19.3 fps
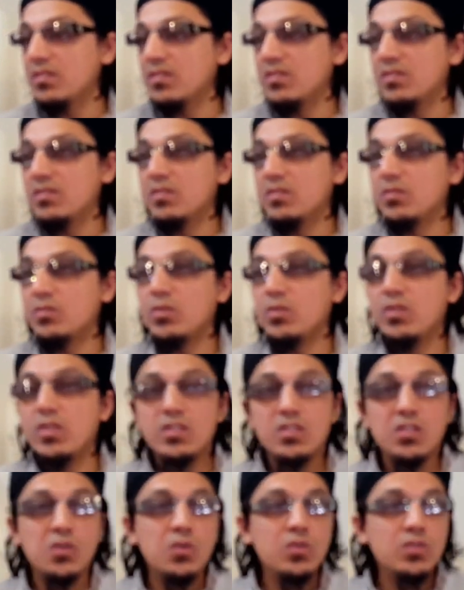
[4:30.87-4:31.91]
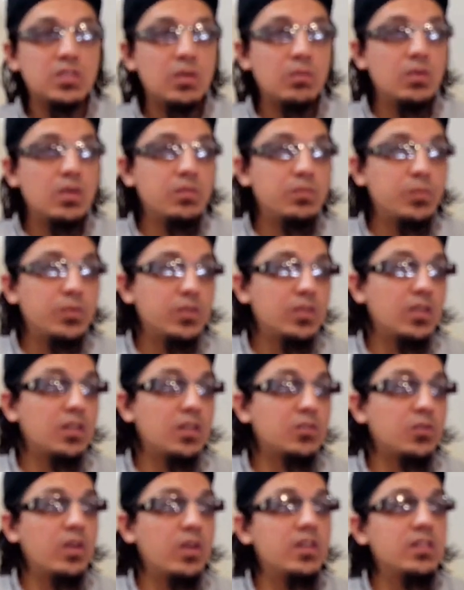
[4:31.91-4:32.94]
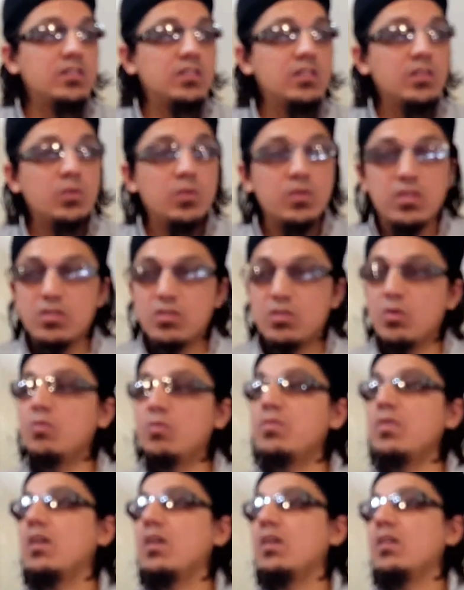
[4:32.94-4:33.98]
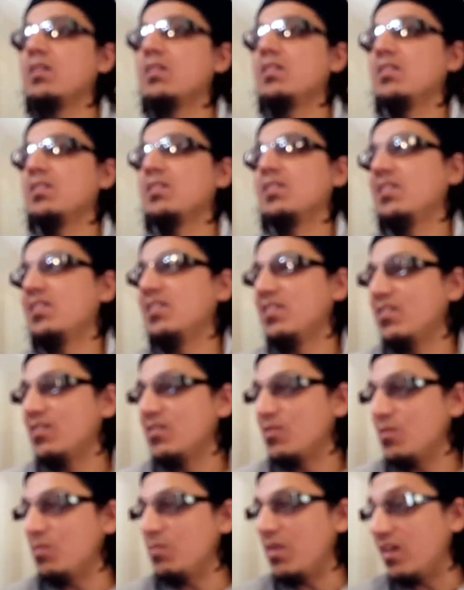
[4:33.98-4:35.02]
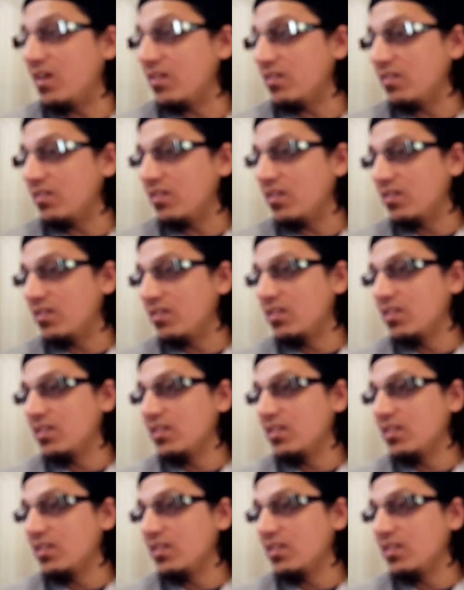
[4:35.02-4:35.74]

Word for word: A few days ago someone put a toilet seat with a sofa. Subhanallah.